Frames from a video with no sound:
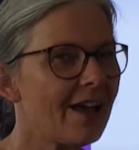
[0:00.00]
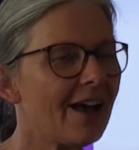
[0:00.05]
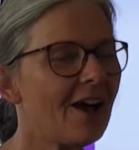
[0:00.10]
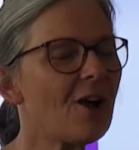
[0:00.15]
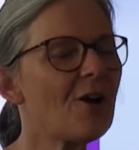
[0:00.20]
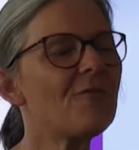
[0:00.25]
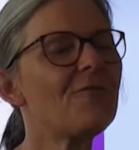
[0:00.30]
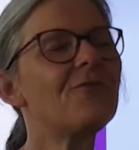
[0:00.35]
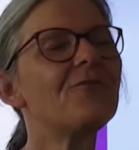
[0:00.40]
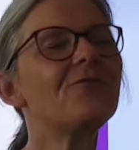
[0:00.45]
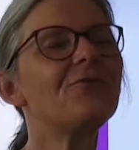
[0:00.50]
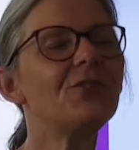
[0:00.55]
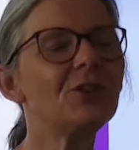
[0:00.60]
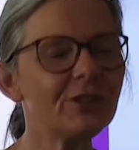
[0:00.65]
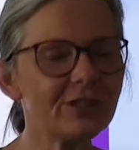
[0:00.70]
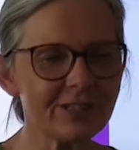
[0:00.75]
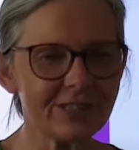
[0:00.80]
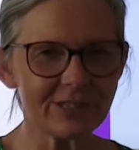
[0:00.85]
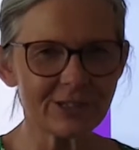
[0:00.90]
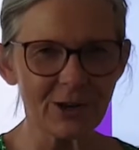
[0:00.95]
A
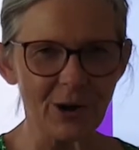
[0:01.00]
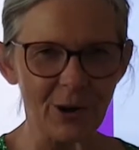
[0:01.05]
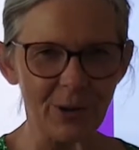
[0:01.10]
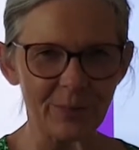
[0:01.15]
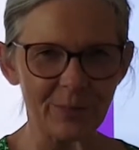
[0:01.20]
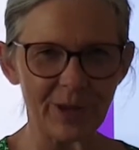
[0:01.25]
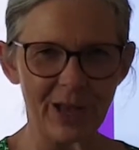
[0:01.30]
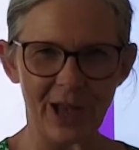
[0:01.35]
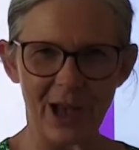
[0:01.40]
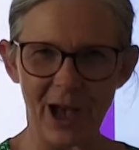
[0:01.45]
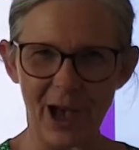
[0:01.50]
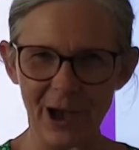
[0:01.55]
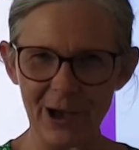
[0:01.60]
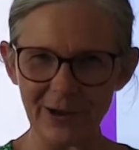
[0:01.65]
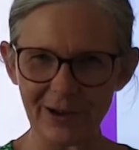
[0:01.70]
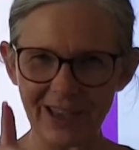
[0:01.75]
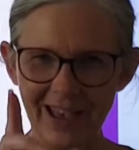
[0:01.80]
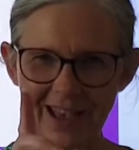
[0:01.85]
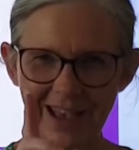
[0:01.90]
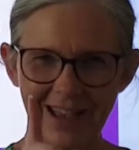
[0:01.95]
full stop.
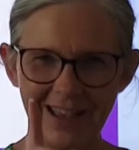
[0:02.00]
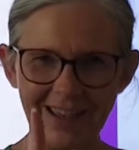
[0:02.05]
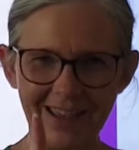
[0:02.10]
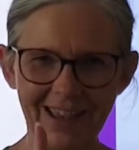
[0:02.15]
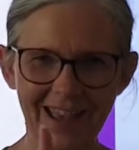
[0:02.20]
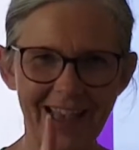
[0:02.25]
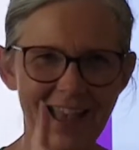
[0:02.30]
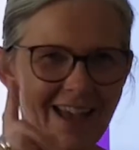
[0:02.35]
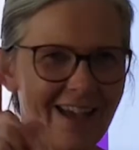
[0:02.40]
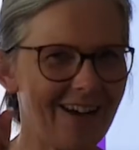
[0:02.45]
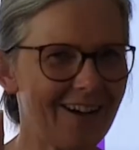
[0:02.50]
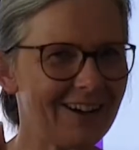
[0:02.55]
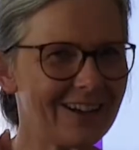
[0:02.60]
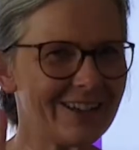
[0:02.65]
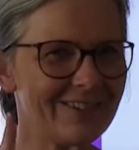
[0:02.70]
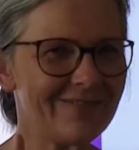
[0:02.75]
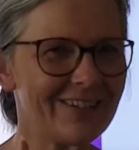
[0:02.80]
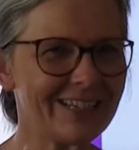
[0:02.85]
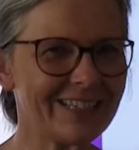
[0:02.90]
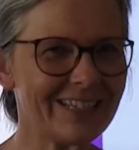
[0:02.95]
Okay, are
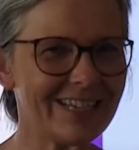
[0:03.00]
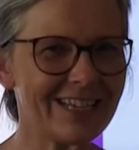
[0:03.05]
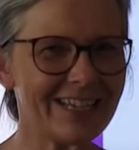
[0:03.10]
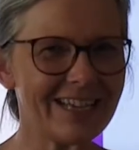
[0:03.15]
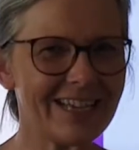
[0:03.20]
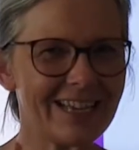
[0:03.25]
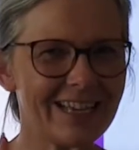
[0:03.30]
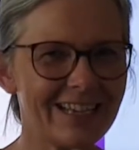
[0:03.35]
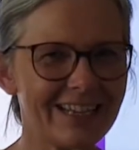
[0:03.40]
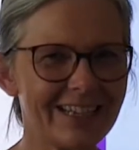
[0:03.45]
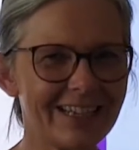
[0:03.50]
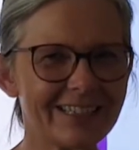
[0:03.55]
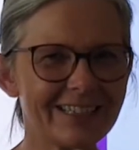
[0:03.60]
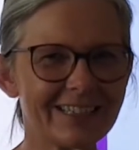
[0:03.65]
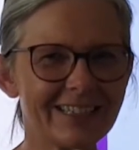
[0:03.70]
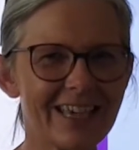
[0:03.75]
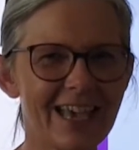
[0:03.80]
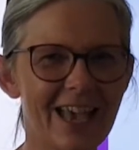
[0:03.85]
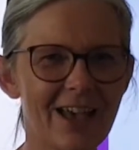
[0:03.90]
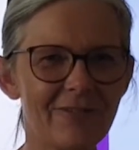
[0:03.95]
you ready?
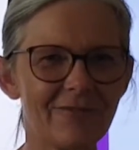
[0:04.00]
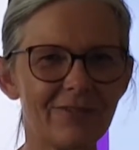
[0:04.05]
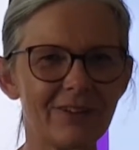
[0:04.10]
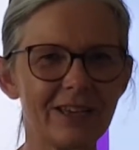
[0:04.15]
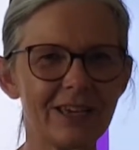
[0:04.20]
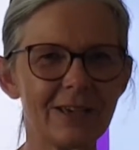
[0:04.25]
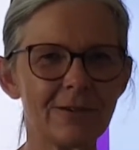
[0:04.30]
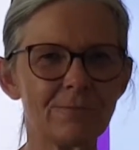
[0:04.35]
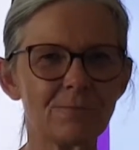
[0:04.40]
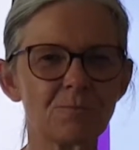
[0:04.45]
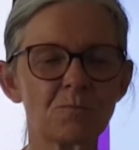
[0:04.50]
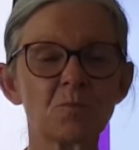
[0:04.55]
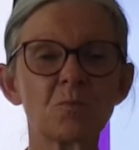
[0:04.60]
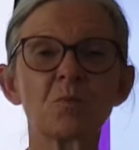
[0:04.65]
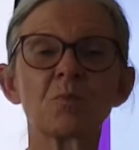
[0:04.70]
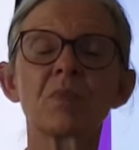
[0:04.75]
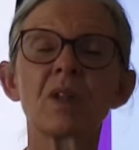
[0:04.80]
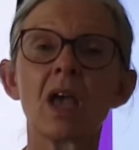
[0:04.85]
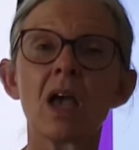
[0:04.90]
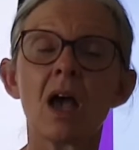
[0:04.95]
Listen carefully.
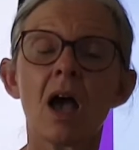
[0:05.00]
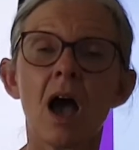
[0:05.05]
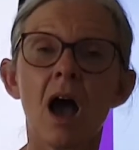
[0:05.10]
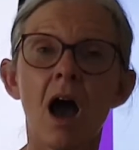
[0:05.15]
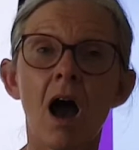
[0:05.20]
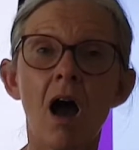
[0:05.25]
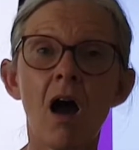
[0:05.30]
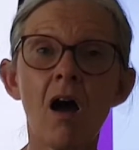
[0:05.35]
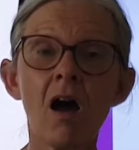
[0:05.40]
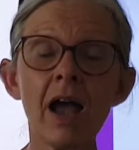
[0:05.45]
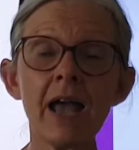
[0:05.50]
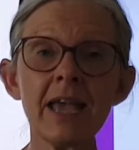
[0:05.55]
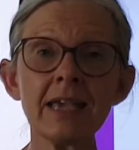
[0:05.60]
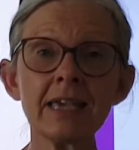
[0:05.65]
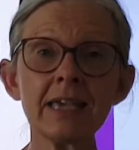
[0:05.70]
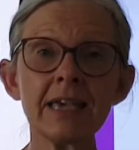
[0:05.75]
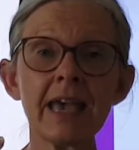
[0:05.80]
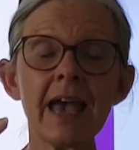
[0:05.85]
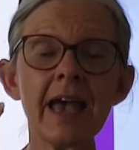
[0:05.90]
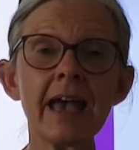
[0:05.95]

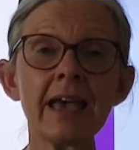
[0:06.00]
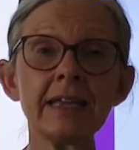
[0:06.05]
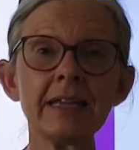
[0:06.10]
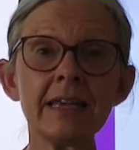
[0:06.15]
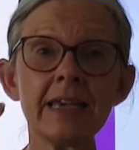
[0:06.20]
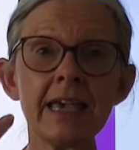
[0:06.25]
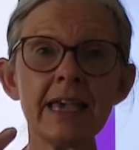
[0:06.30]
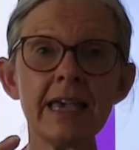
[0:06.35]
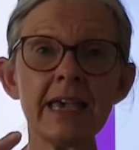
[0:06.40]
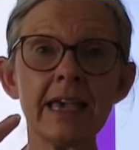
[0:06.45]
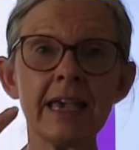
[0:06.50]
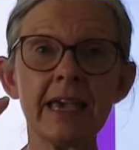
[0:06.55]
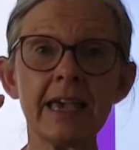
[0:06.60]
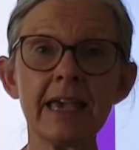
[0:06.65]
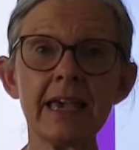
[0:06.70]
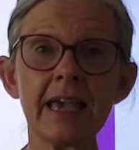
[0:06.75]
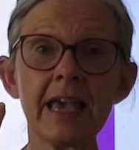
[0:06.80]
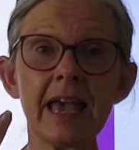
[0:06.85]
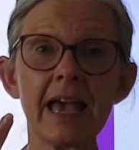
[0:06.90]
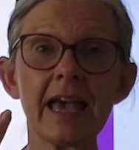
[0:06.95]
I can
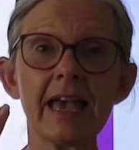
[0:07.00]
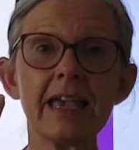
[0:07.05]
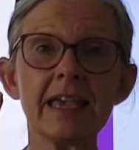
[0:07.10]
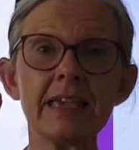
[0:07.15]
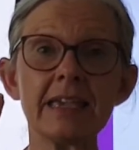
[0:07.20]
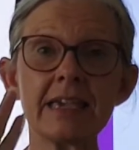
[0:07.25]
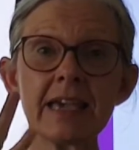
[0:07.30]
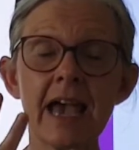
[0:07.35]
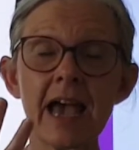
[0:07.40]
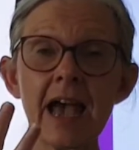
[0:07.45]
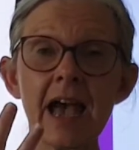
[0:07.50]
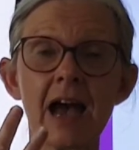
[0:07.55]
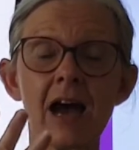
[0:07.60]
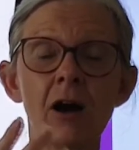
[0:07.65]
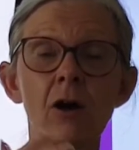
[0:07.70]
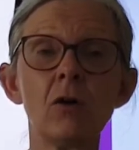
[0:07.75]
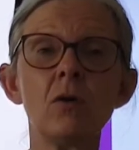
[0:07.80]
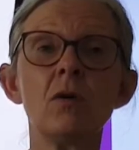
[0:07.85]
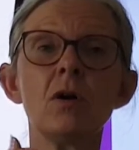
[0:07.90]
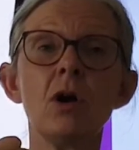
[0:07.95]
hear a
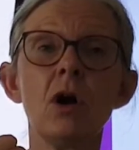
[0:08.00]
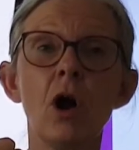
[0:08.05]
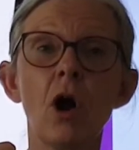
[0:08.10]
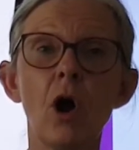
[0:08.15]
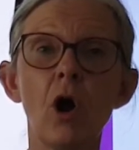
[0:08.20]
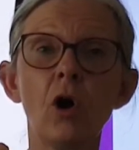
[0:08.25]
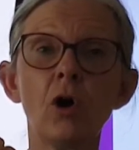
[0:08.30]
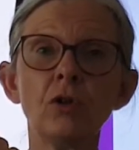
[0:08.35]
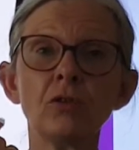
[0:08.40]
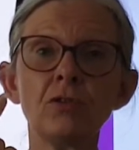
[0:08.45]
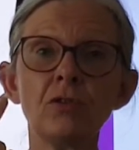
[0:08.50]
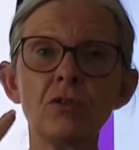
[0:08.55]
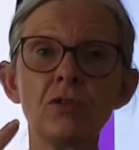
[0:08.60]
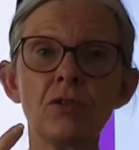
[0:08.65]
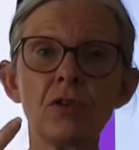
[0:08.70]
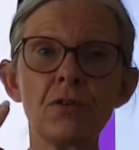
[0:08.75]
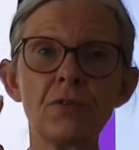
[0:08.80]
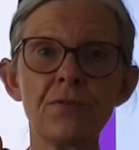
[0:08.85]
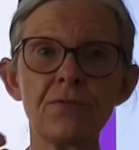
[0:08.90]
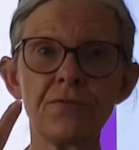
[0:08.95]
cow on
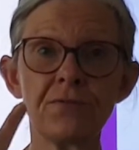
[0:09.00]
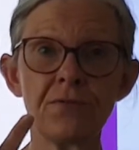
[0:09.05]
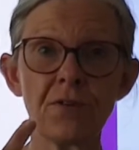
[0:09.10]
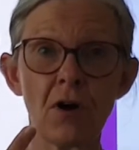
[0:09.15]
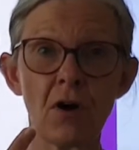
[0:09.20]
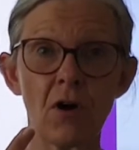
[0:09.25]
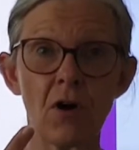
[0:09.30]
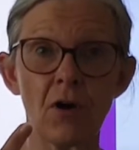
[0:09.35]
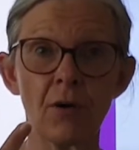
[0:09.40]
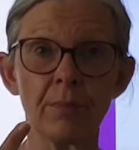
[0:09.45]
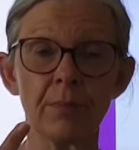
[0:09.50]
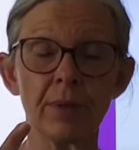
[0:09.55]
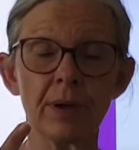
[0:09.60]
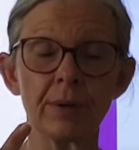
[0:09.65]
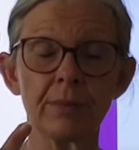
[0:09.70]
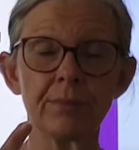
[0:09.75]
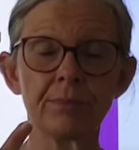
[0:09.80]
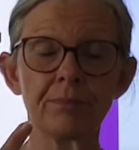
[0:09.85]
the farm.